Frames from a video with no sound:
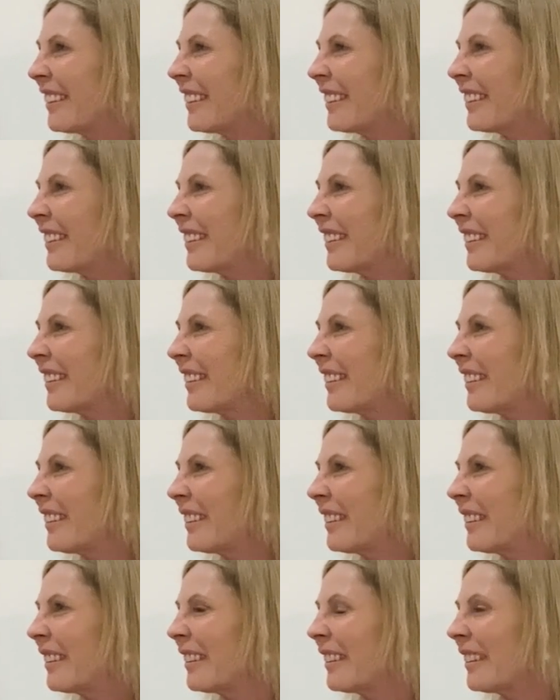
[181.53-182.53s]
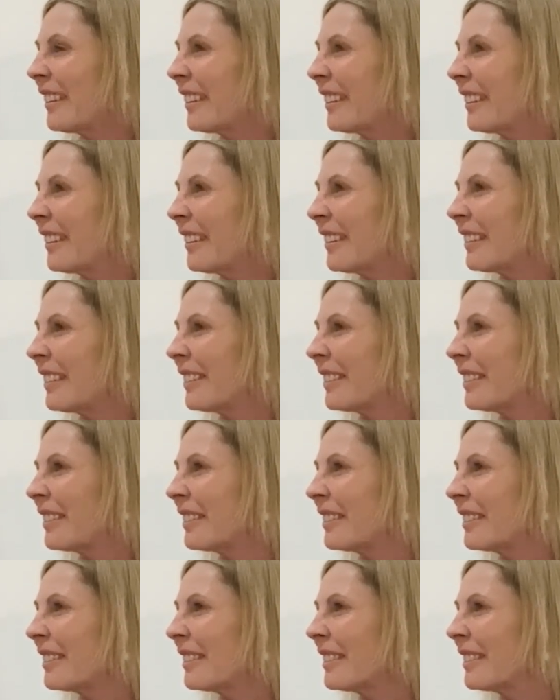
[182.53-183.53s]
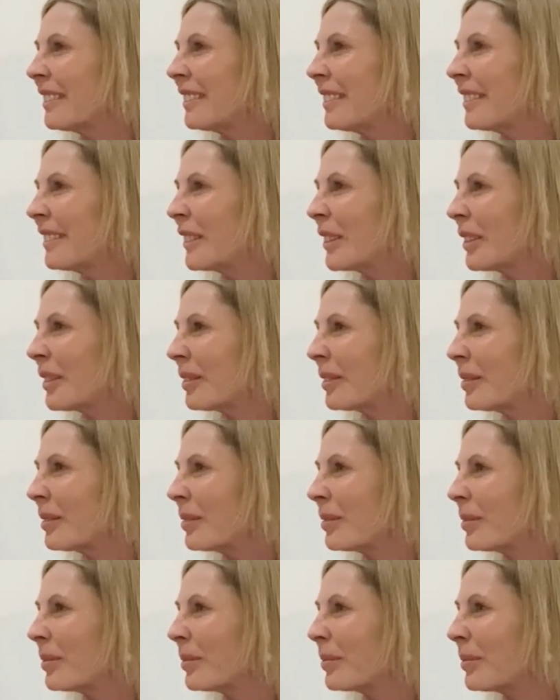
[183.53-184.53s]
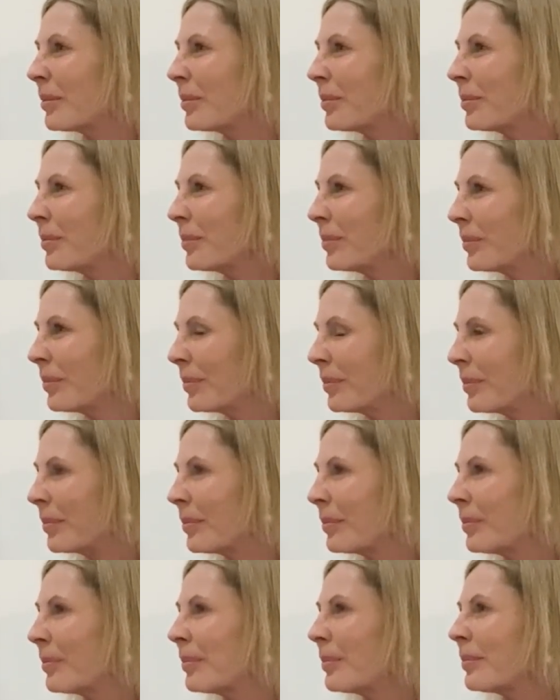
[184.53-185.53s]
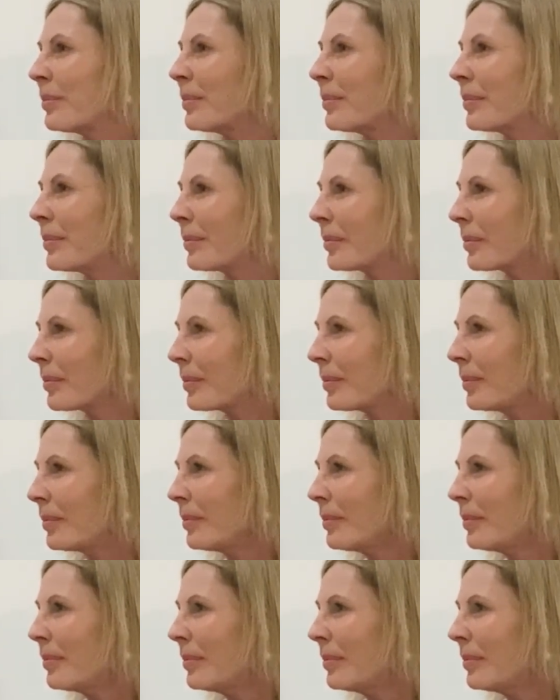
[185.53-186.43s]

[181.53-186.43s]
No words are spoken by the person on screen.